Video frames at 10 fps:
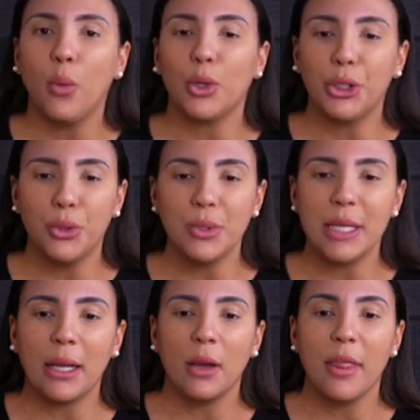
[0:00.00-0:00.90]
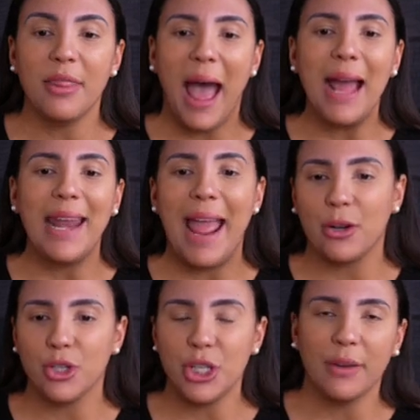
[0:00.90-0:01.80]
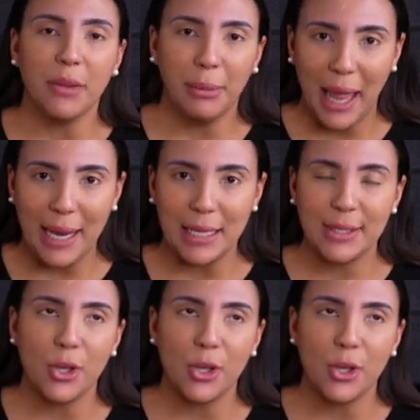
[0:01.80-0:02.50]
we're using that energy of the planet.